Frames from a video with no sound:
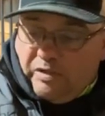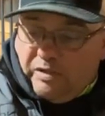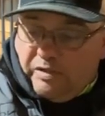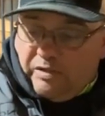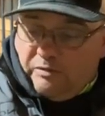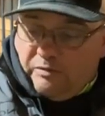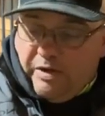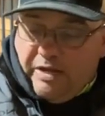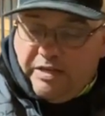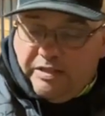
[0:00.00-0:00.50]

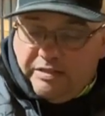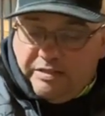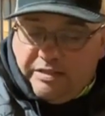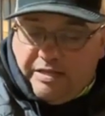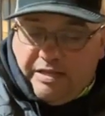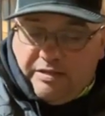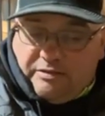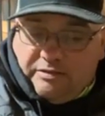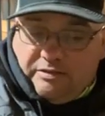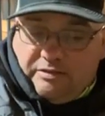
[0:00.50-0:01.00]
The reining
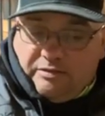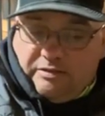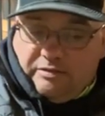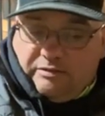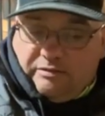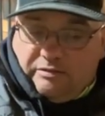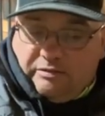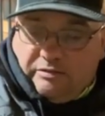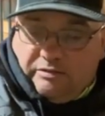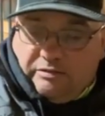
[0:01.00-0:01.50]
saddles,
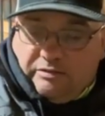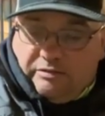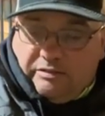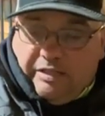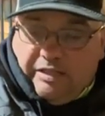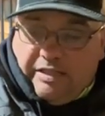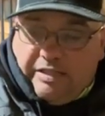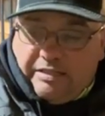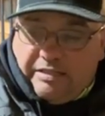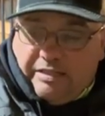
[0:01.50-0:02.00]

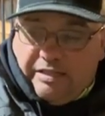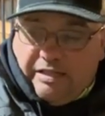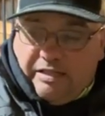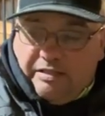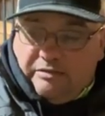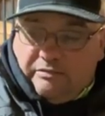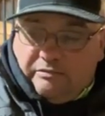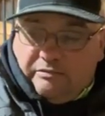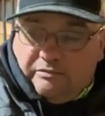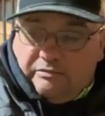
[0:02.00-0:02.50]
like I say, I
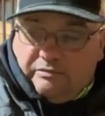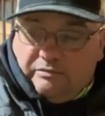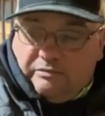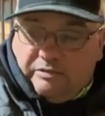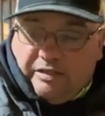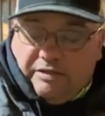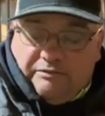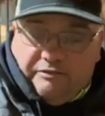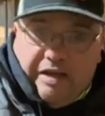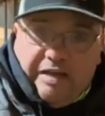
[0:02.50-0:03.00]
don't
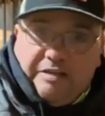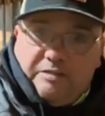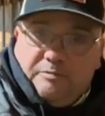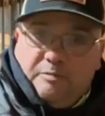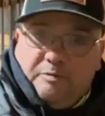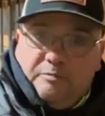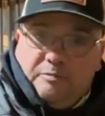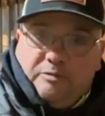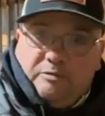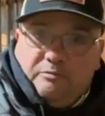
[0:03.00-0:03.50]
advise
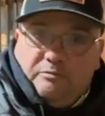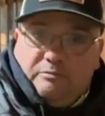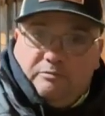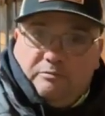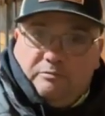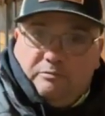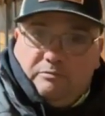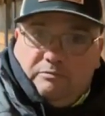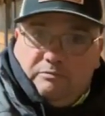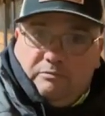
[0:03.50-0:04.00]
people to
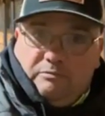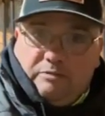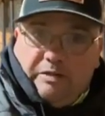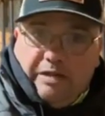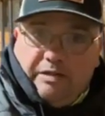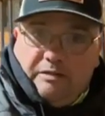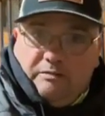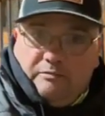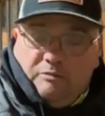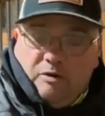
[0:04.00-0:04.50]

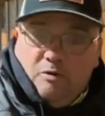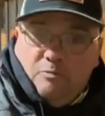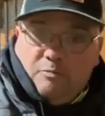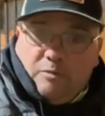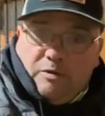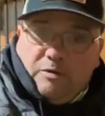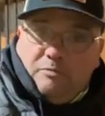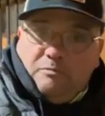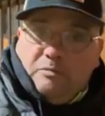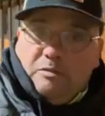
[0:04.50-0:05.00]
rope
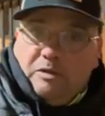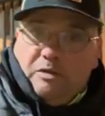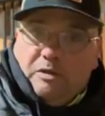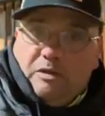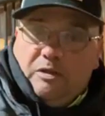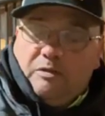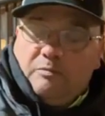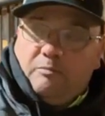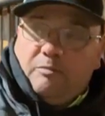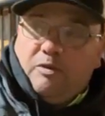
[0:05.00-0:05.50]
in them,
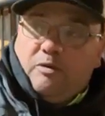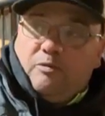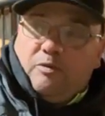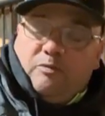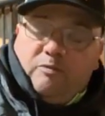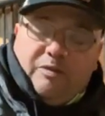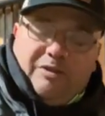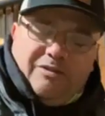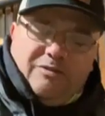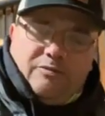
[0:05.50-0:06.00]
but
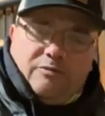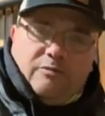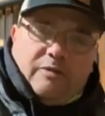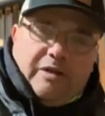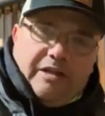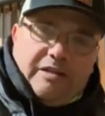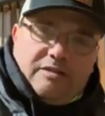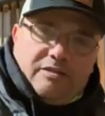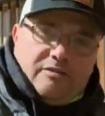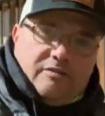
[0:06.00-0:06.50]
when we do the
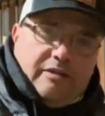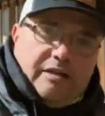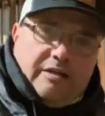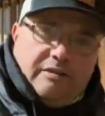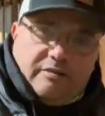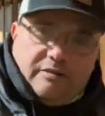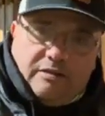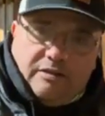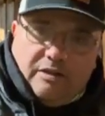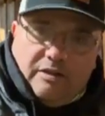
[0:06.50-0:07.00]
ranch
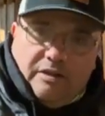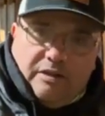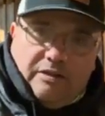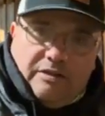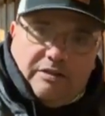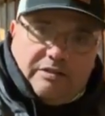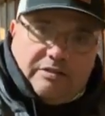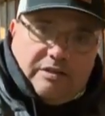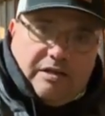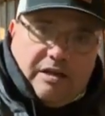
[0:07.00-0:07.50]
trail,
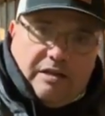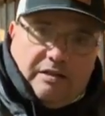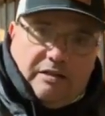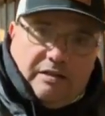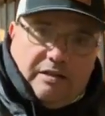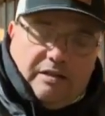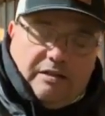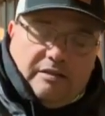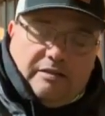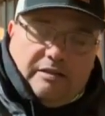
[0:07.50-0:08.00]
there's not a
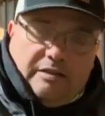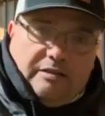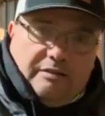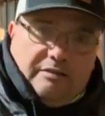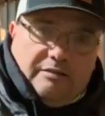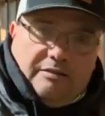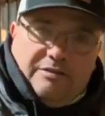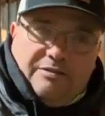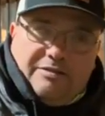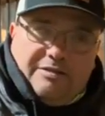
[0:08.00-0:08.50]
lot of, like,
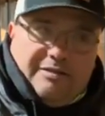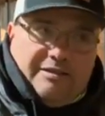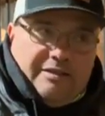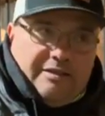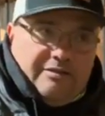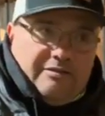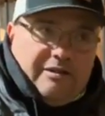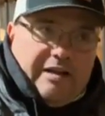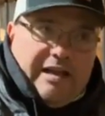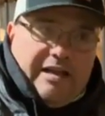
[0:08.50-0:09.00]
usually they
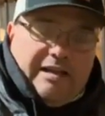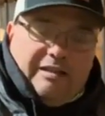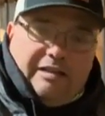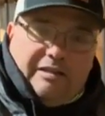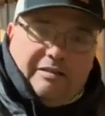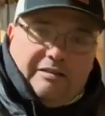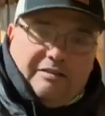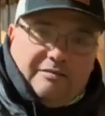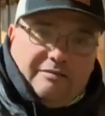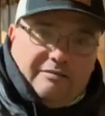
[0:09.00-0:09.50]
drag
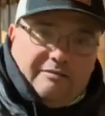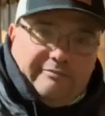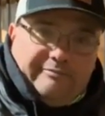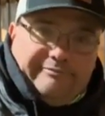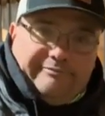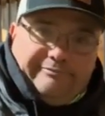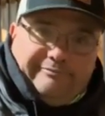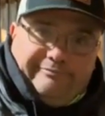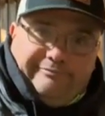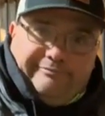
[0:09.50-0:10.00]
like a
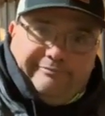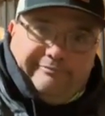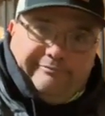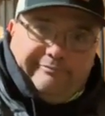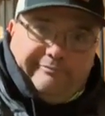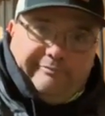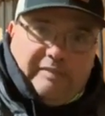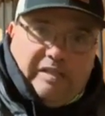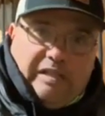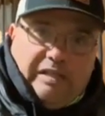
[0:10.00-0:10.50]

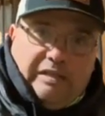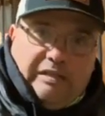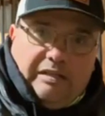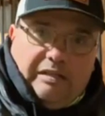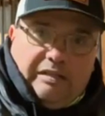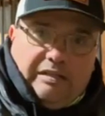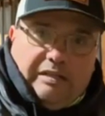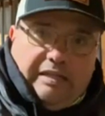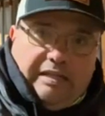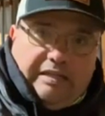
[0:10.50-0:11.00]

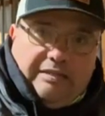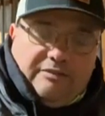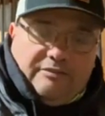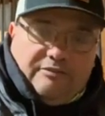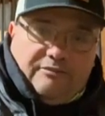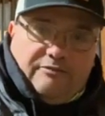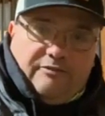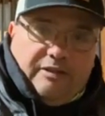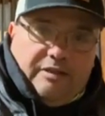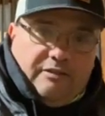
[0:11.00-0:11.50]
little
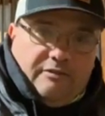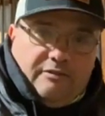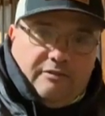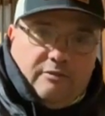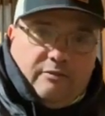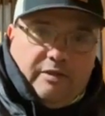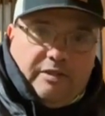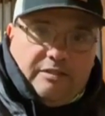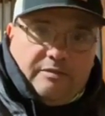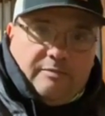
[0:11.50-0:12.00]
feeder that
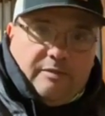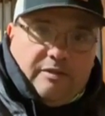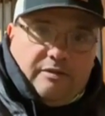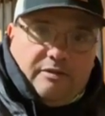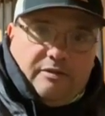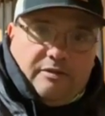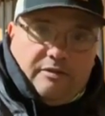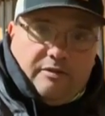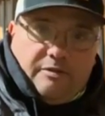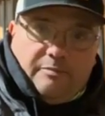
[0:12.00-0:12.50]
weighs about
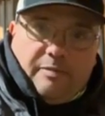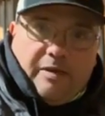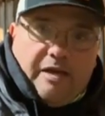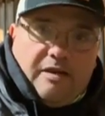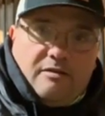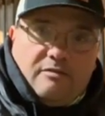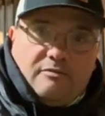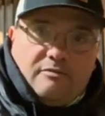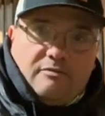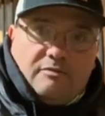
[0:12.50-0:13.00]
30
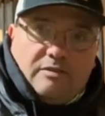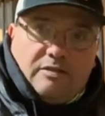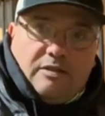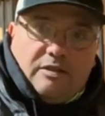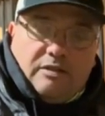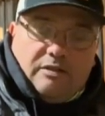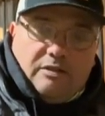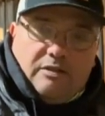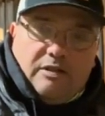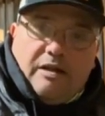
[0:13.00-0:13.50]
pounds.
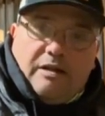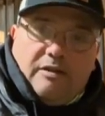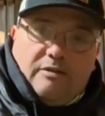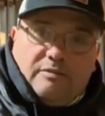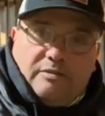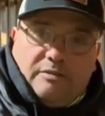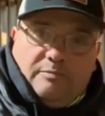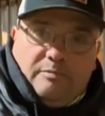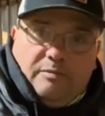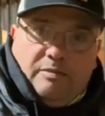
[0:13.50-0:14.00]
They're not
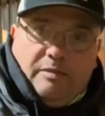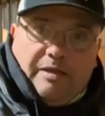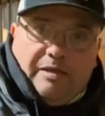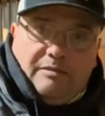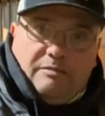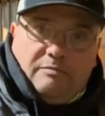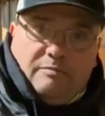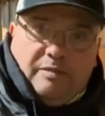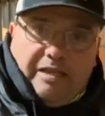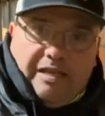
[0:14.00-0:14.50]
out to
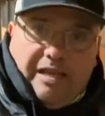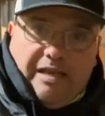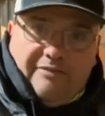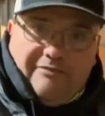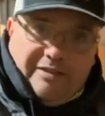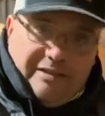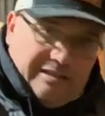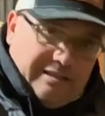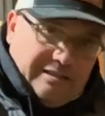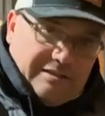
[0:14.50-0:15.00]
get big
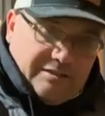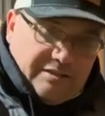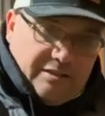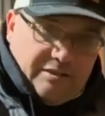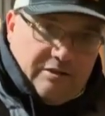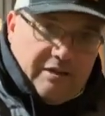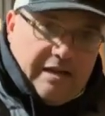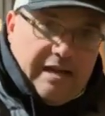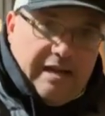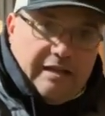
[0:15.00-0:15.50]
heavy things
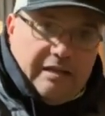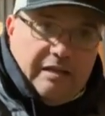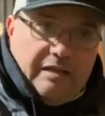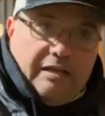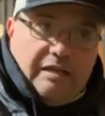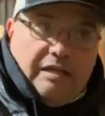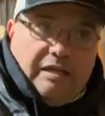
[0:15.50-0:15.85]
to drag.